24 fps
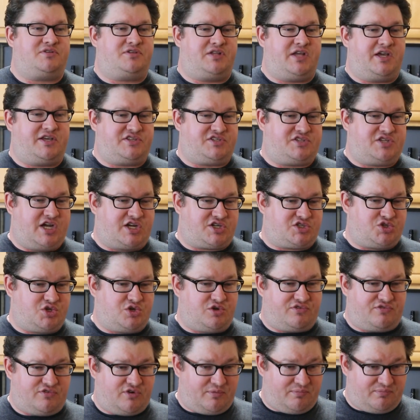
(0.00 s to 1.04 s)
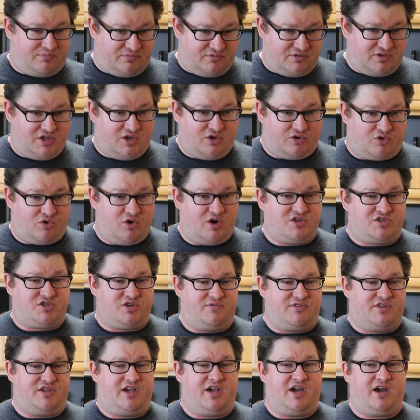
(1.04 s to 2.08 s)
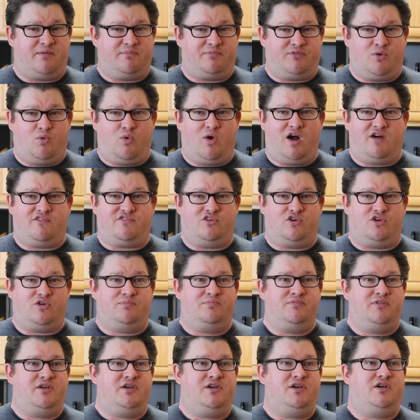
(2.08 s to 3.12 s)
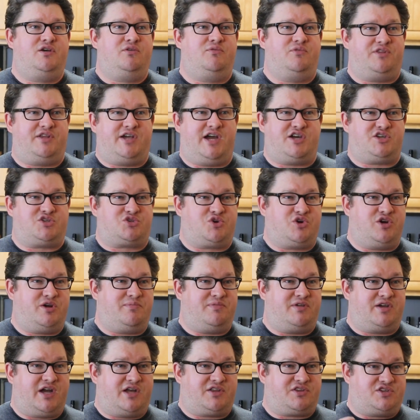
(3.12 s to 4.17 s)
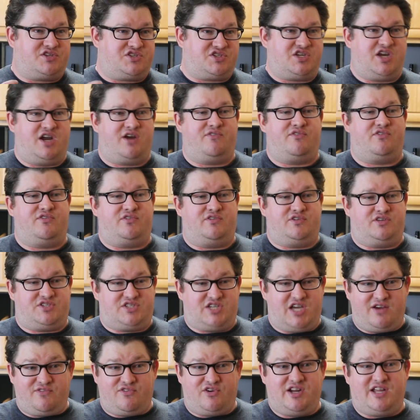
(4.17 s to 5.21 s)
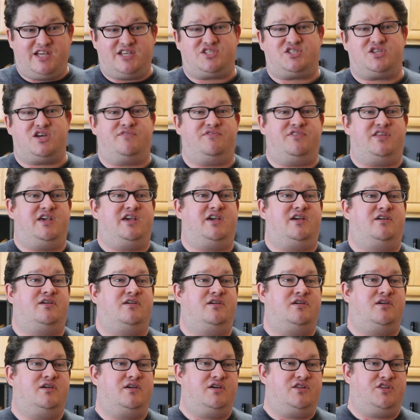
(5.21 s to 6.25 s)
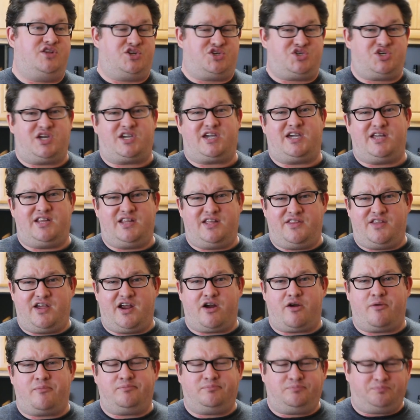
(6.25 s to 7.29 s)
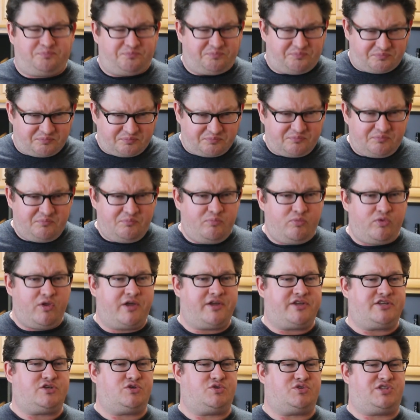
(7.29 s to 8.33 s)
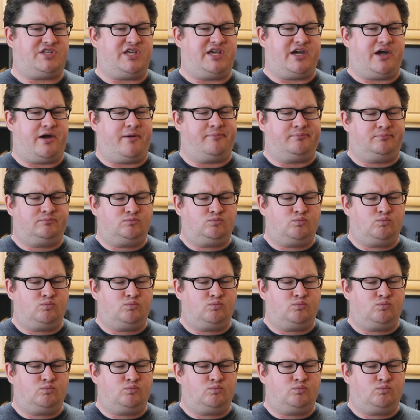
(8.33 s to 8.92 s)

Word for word: nice texture from, you know, crunch of the uh, the waffle with the ice cream. You got the savor savoriness of the the chicken in there. It was the uh,